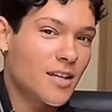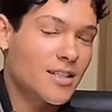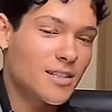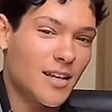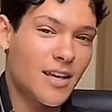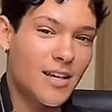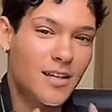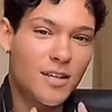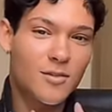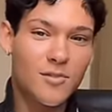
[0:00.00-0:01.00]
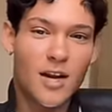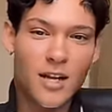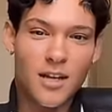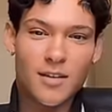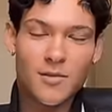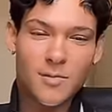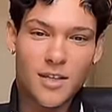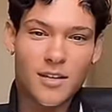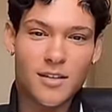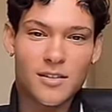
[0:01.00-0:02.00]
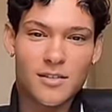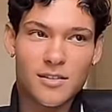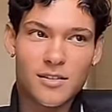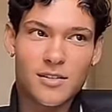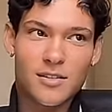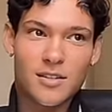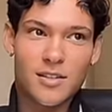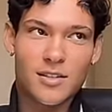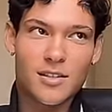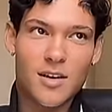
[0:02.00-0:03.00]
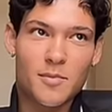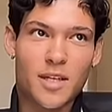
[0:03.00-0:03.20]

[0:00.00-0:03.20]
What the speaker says: stay ready, because it's